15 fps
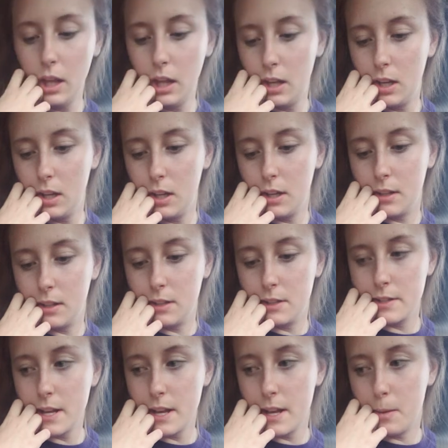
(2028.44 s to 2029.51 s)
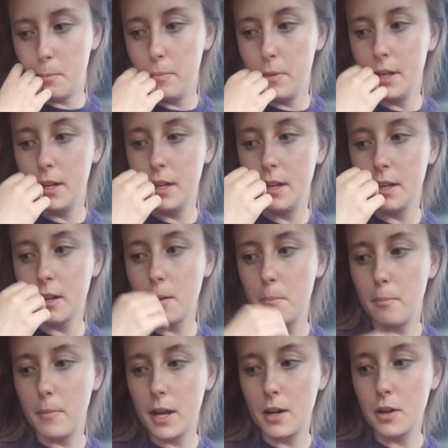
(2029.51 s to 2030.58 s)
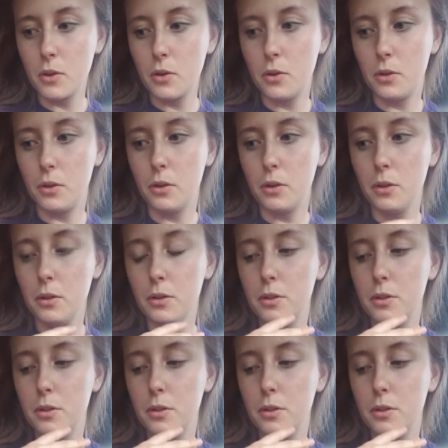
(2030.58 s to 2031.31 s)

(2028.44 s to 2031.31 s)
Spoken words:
it is a big medical